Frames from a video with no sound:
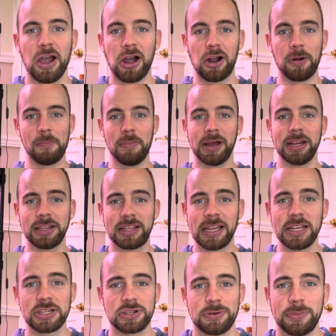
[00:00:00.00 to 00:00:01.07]
Are
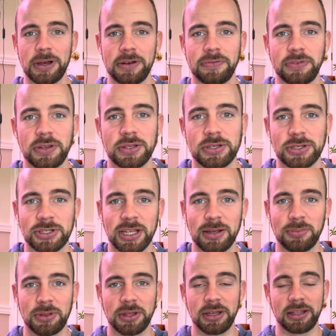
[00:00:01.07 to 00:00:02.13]
meditation and mindfulness the same
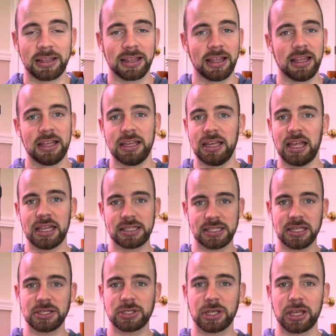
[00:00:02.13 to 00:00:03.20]
thing? It's
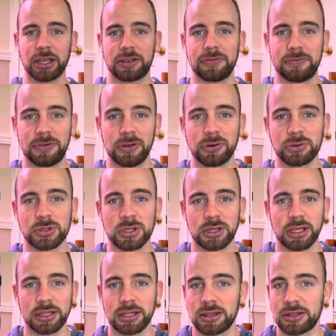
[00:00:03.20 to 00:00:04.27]
easy to get confused and
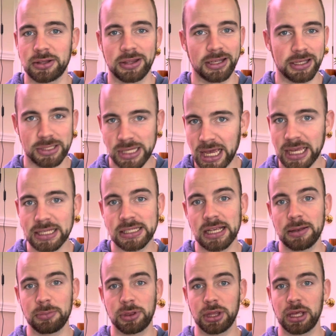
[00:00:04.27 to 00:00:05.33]
think that they're the exact
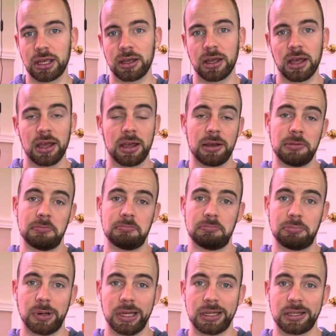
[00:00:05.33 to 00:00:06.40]
same thing,
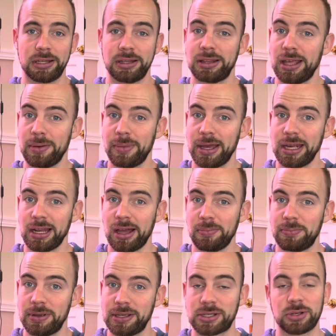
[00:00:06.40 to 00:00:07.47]
but they may
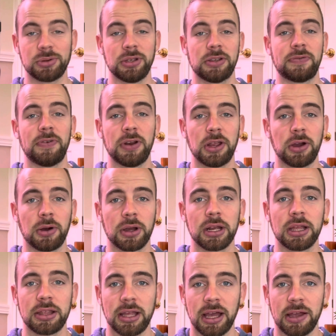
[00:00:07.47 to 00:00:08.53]
not be. So in this video, I'm
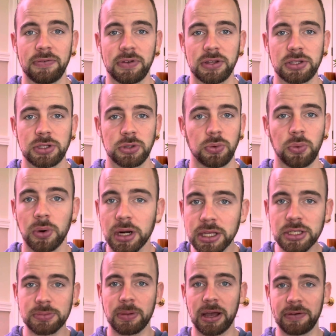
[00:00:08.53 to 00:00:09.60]
going to dive into what
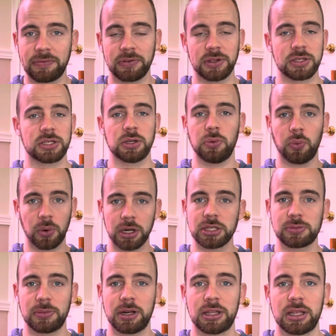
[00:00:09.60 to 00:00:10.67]
is mindfulness, what
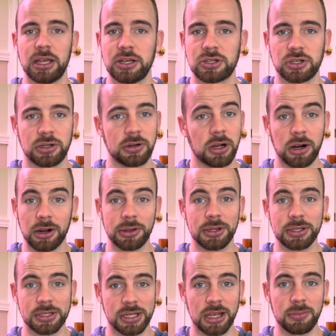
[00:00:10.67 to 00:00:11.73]
is meditation, are they
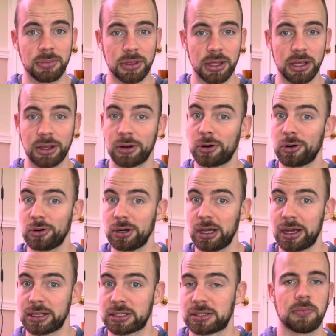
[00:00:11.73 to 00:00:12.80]
the same thing or
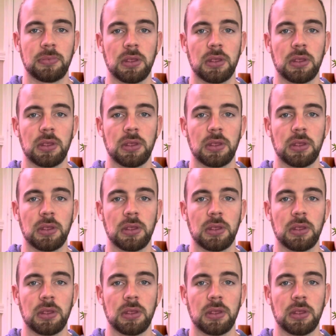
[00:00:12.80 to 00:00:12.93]
not?